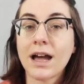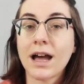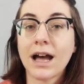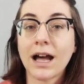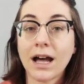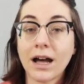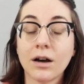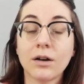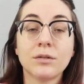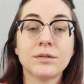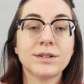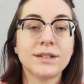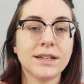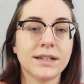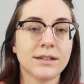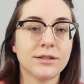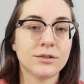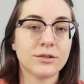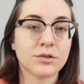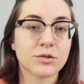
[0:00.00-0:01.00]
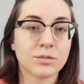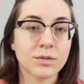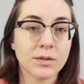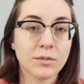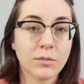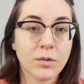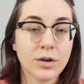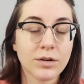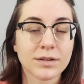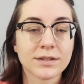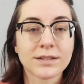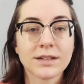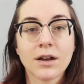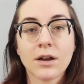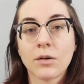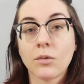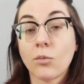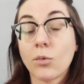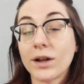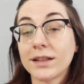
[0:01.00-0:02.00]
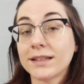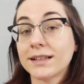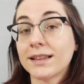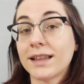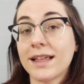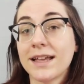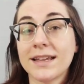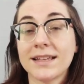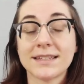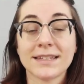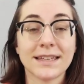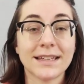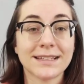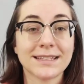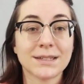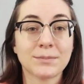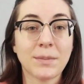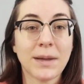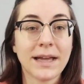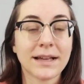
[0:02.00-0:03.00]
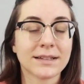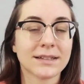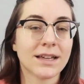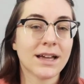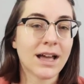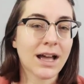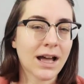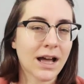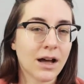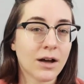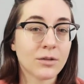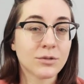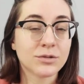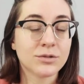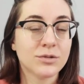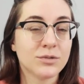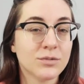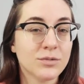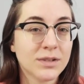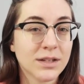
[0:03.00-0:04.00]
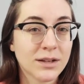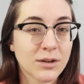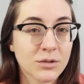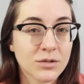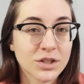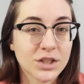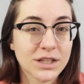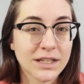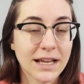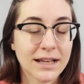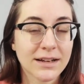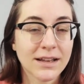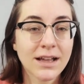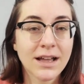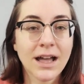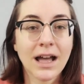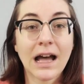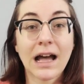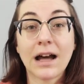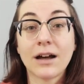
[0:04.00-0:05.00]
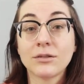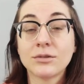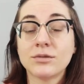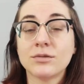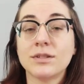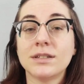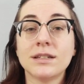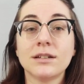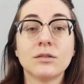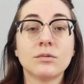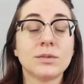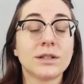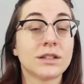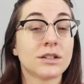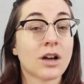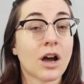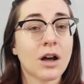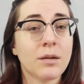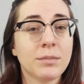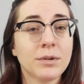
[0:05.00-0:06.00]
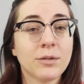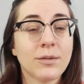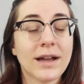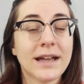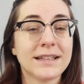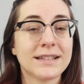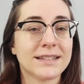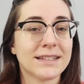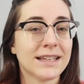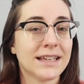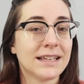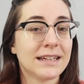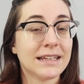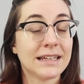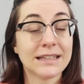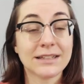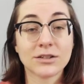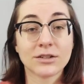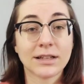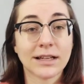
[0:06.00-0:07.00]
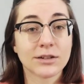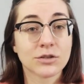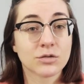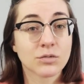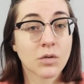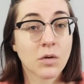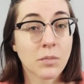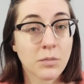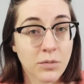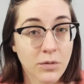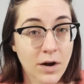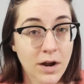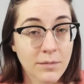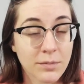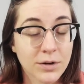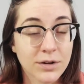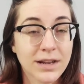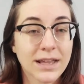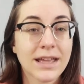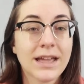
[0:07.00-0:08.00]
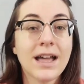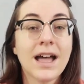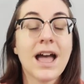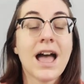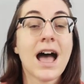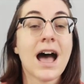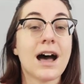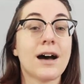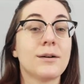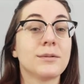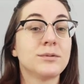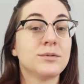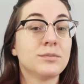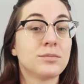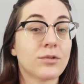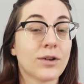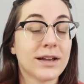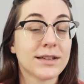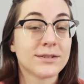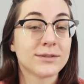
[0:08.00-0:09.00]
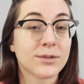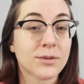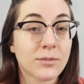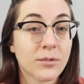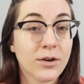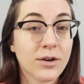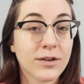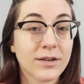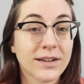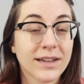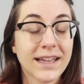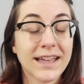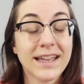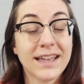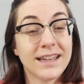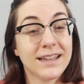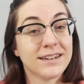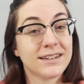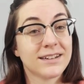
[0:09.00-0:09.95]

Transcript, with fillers: how the industry works, what clients expect, how to negotiate, how to deal with copyrights and intellectual property, how to price your work, and